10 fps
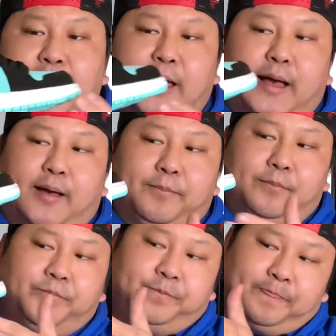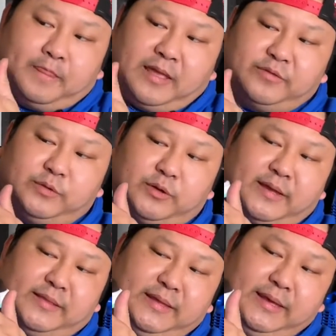Um, as we look
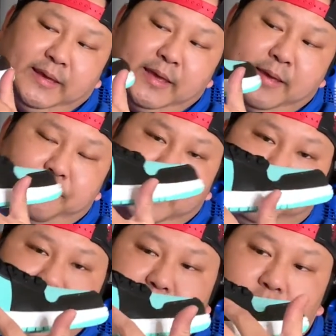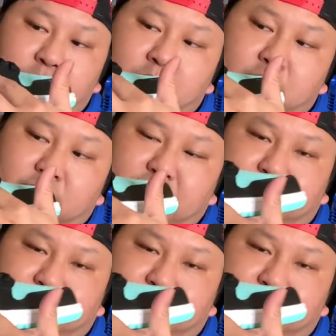at the mid panel, the mid